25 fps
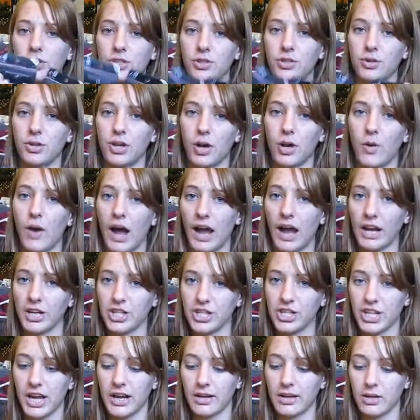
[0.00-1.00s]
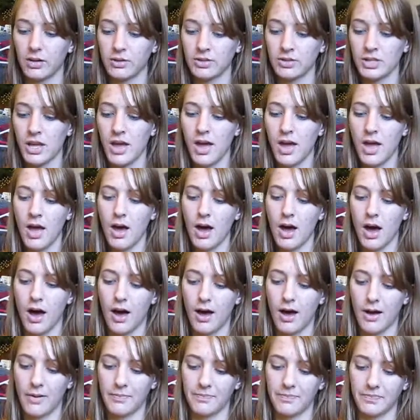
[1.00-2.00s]
Studio eyeshadows,
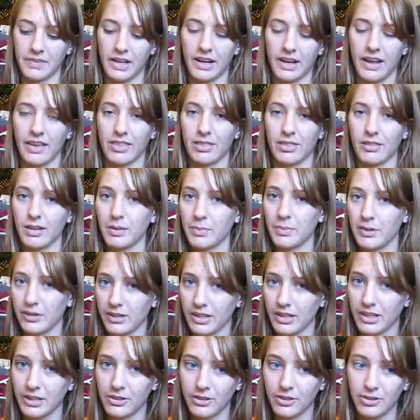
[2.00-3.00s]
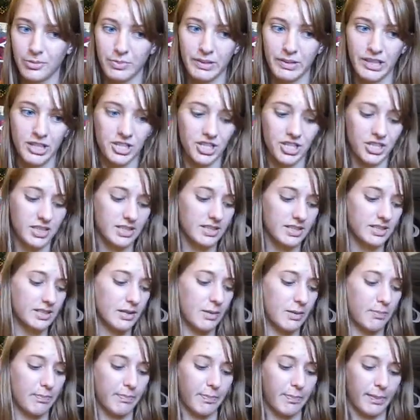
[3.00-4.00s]
um, and I thought about getting all the blushes,
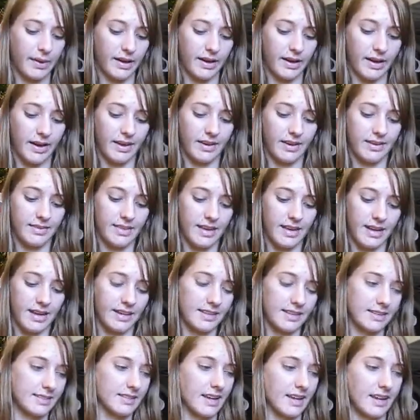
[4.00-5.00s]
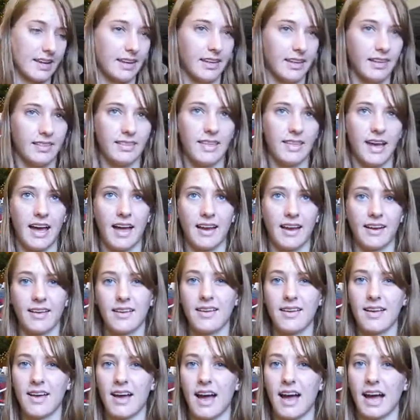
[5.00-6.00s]
but then I decided that
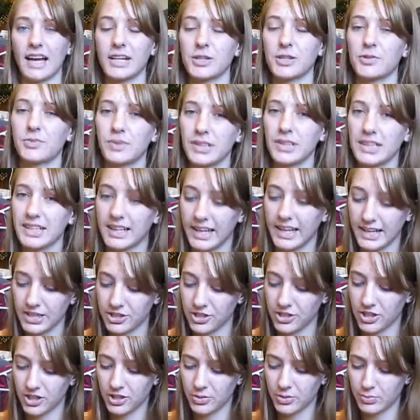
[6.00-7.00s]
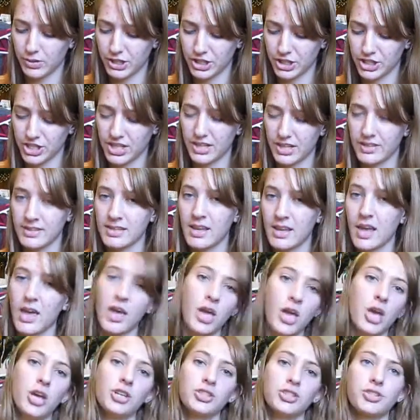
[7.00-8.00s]
I don't really like darker blushes,
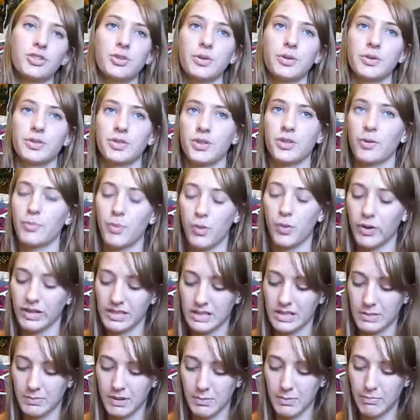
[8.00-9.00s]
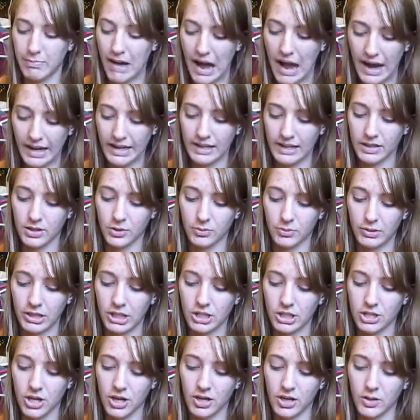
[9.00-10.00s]
so there was no point in me buying the
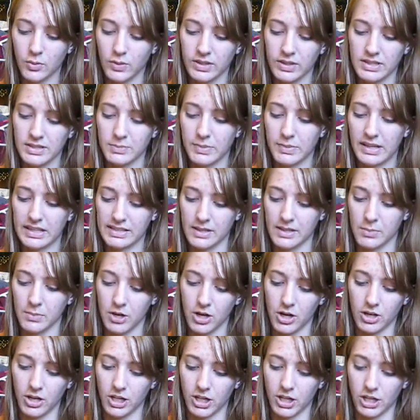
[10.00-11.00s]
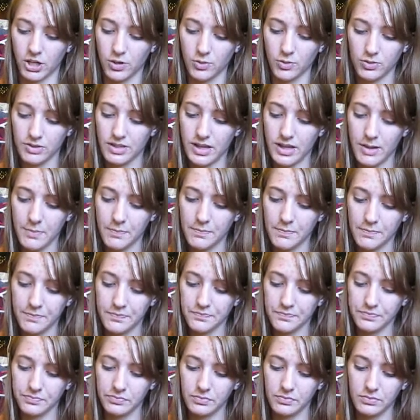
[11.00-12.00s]
really dark ones because I'm not going to use them.
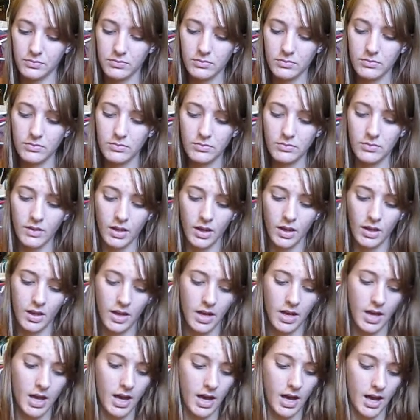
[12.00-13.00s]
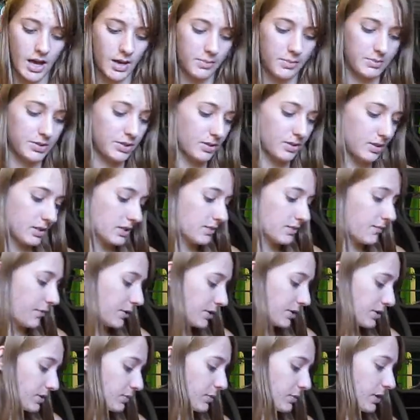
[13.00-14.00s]
Um, so this
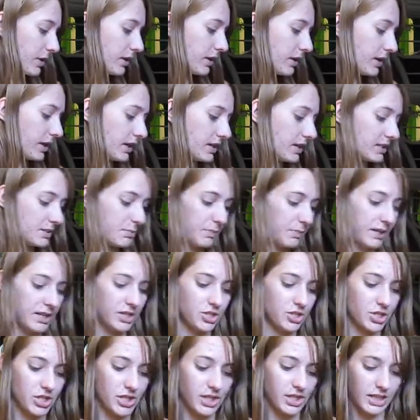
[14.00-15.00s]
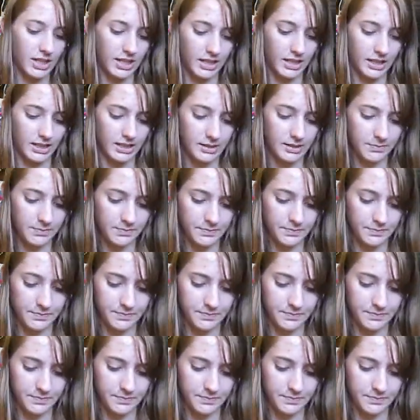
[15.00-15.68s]
first one is Peachy Keen.